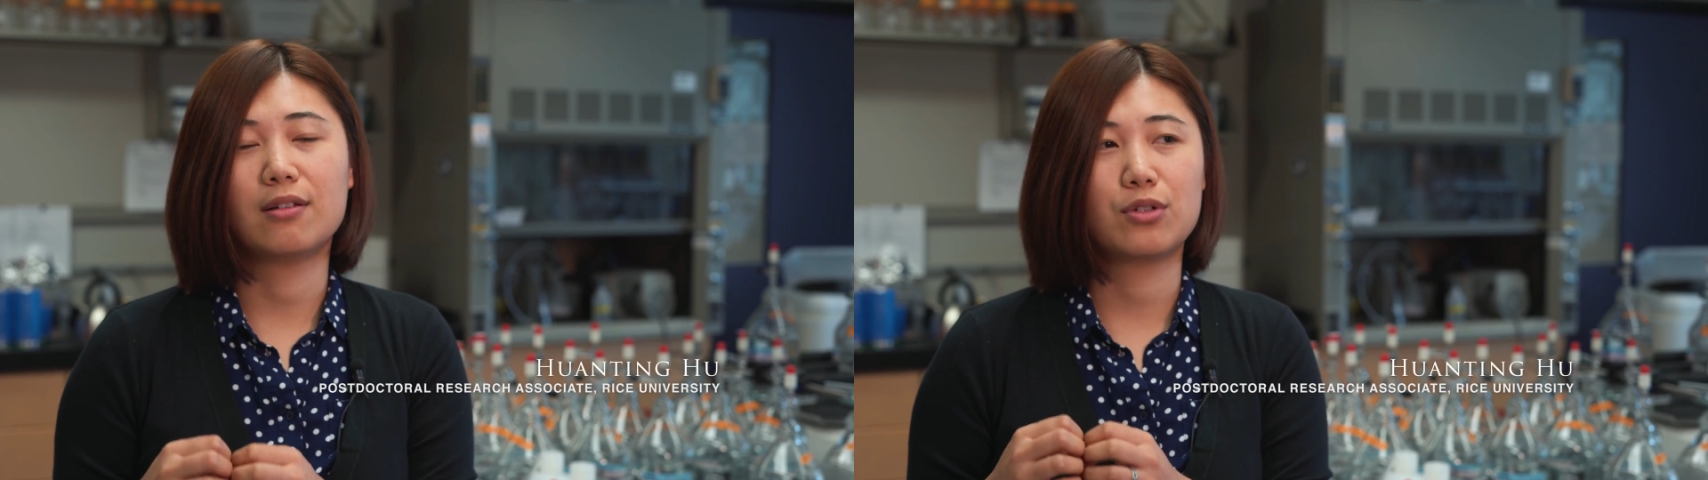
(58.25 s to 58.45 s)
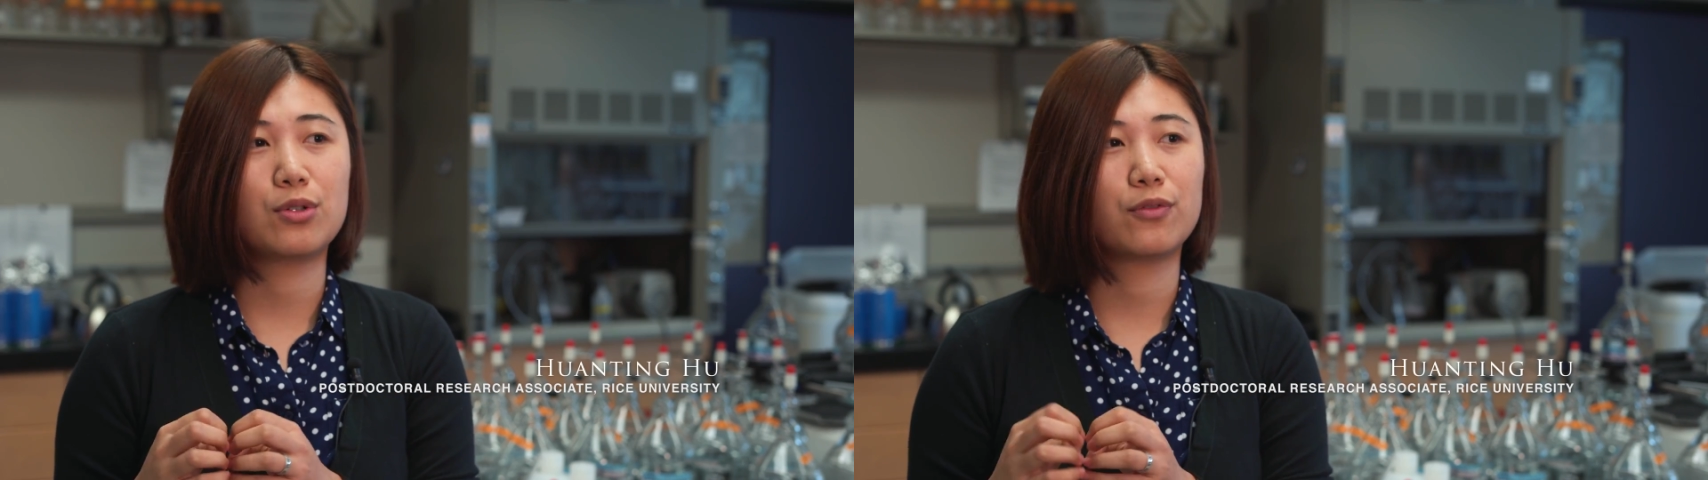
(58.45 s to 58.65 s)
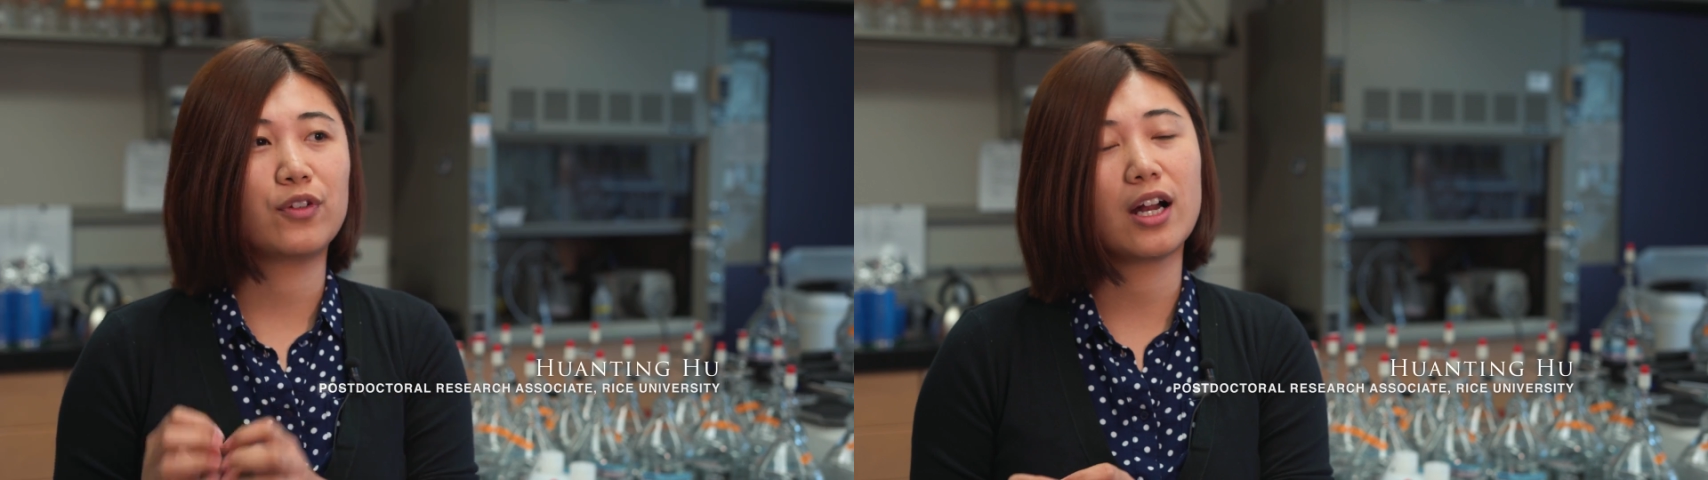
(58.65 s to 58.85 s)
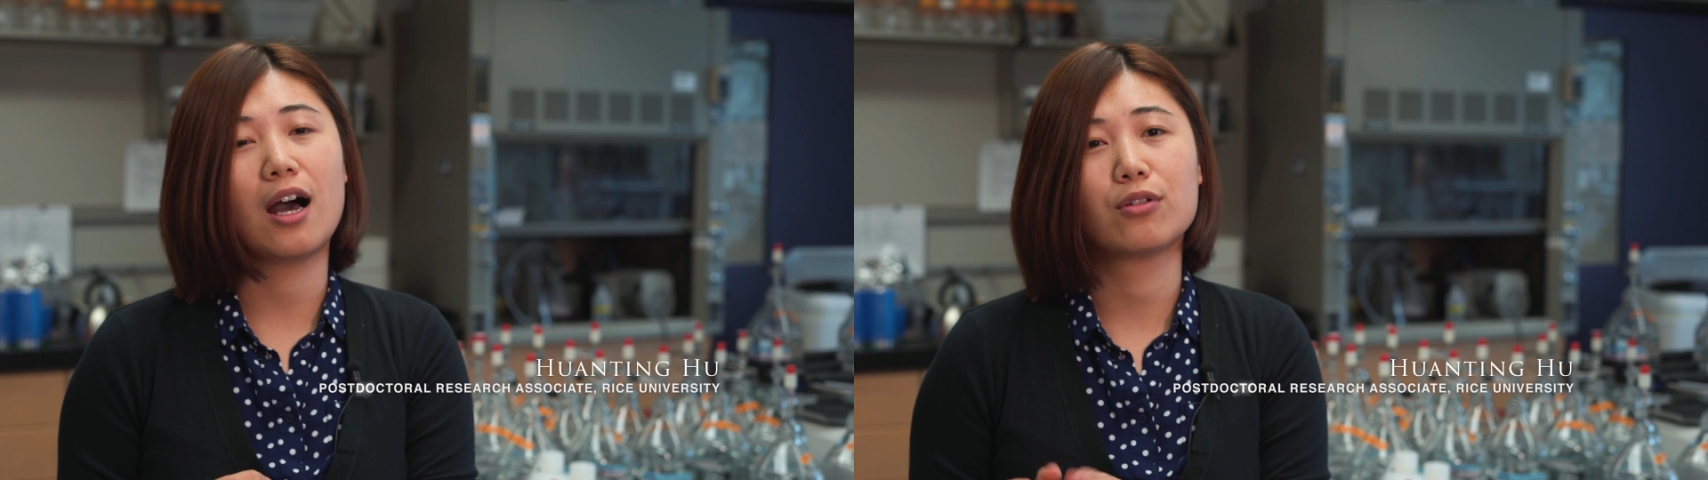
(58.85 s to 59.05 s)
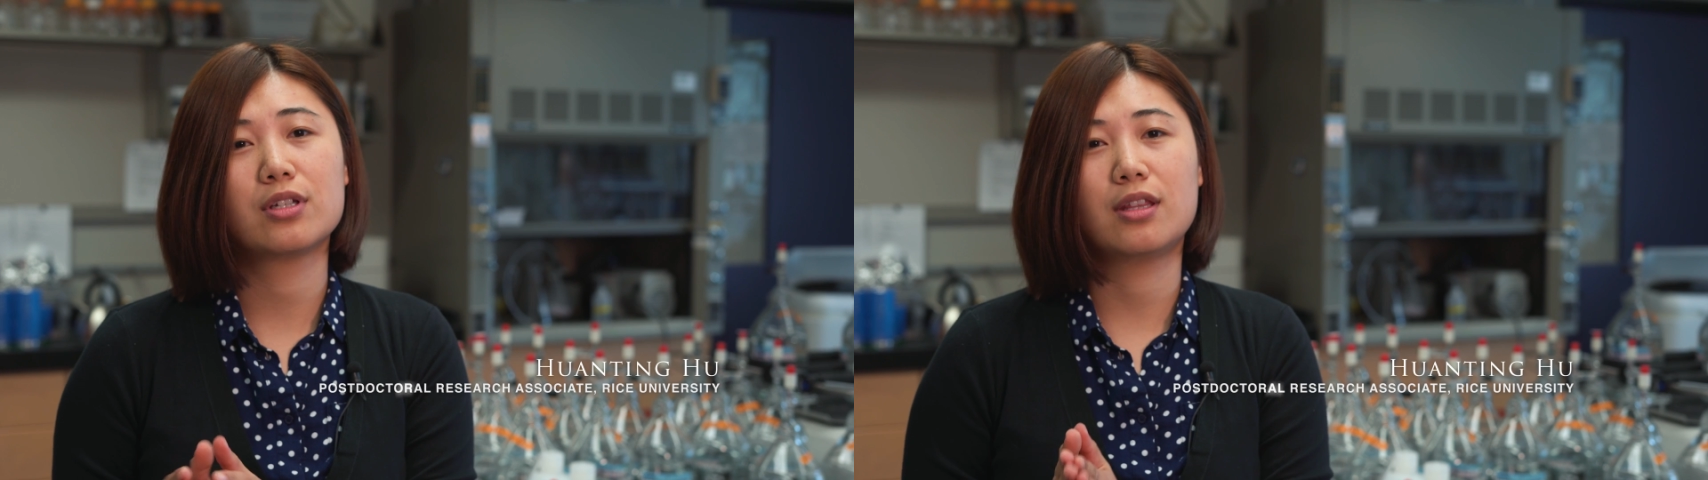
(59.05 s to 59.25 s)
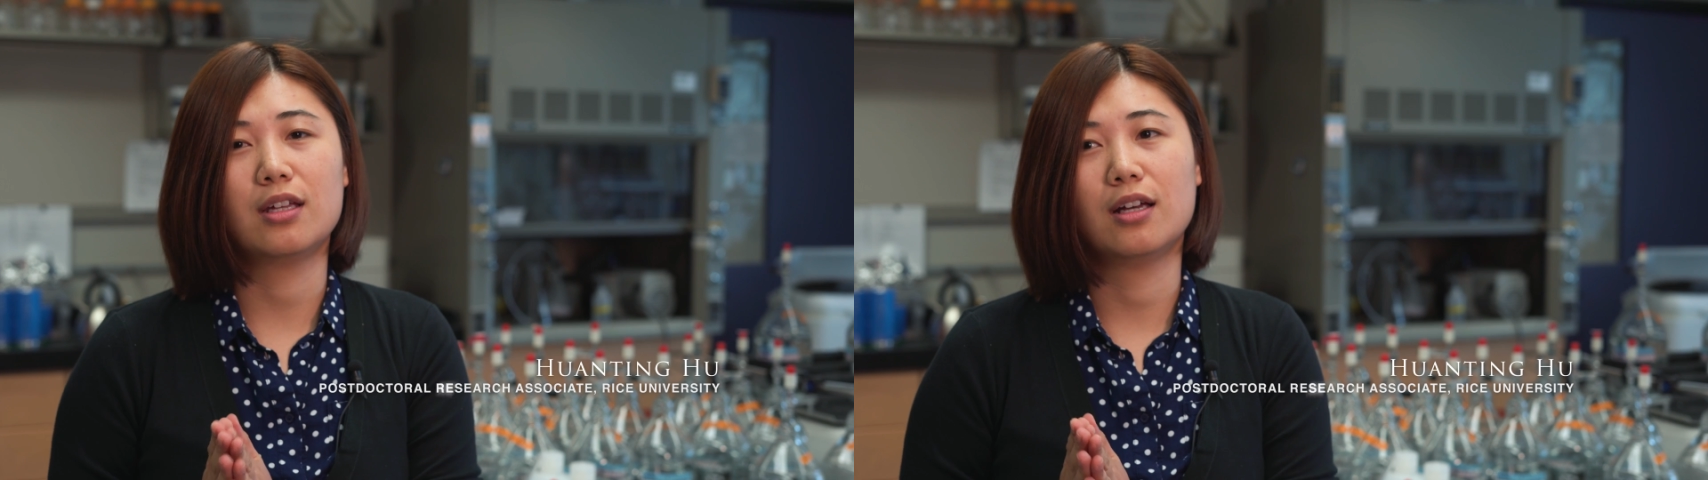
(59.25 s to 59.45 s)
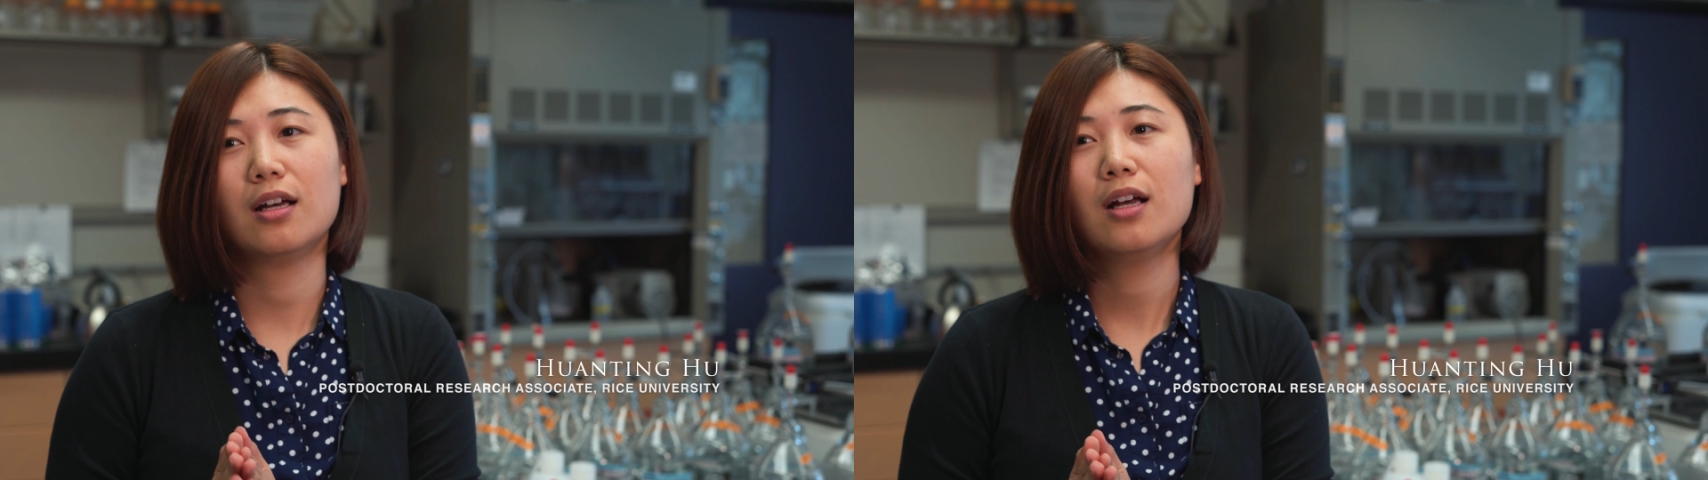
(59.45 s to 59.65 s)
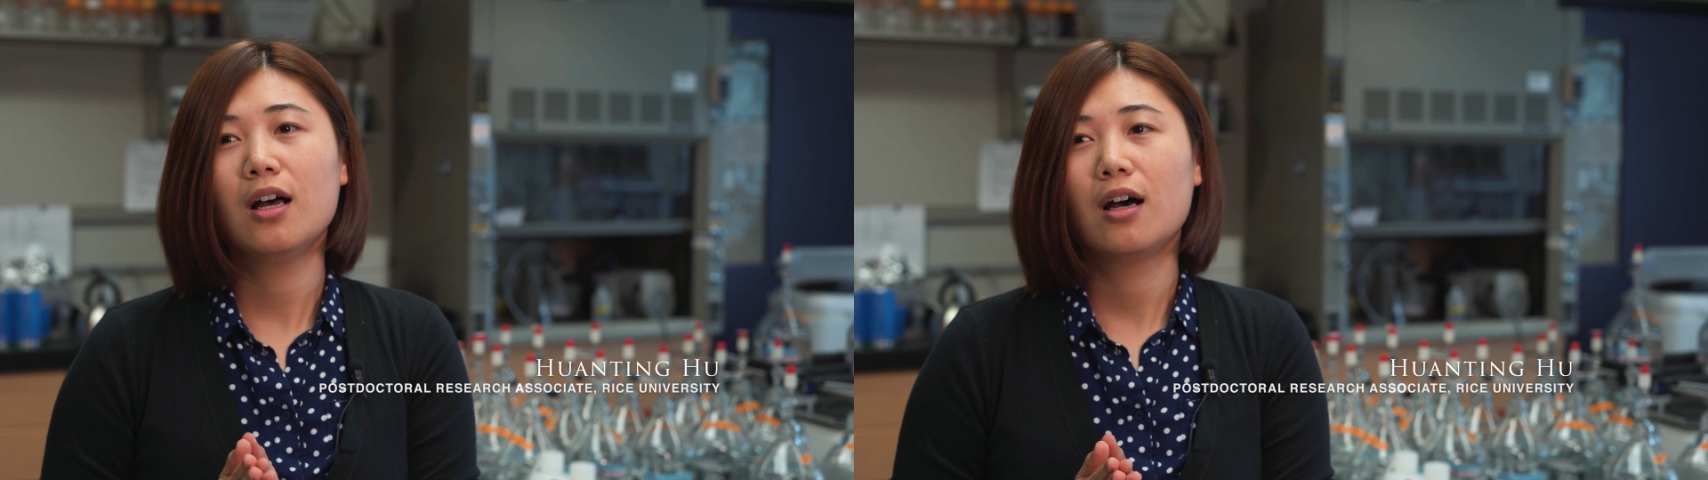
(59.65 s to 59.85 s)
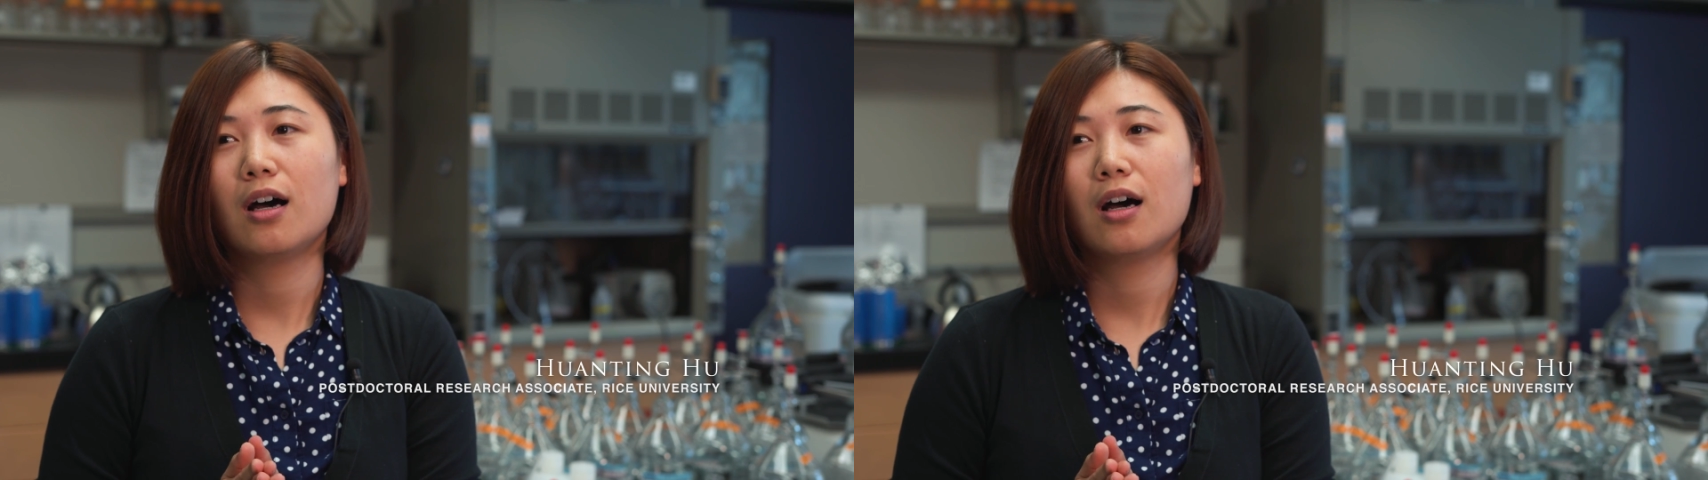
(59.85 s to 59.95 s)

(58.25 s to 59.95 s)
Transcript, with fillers: and to figure out the